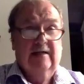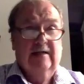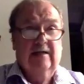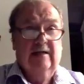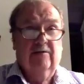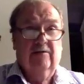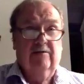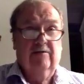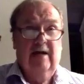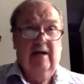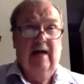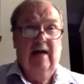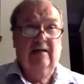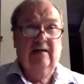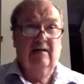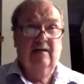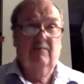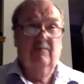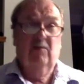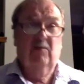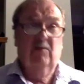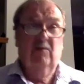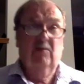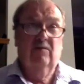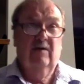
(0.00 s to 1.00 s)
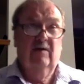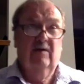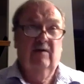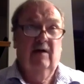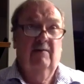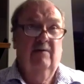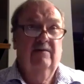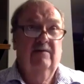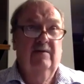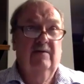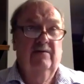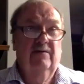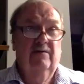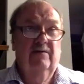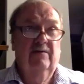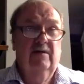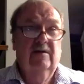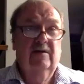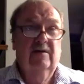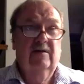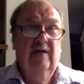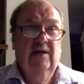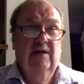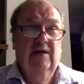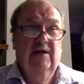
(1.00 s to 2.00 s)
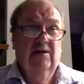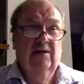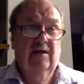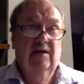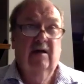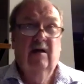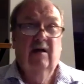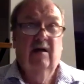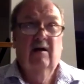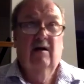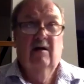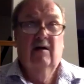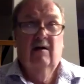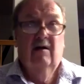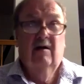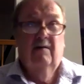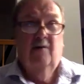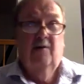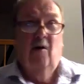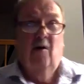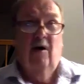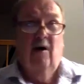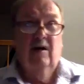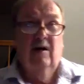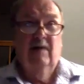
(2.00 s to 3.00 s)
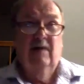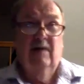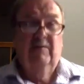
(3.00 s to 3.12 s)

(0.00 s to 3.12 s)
He creates the Museum of Civilization, partly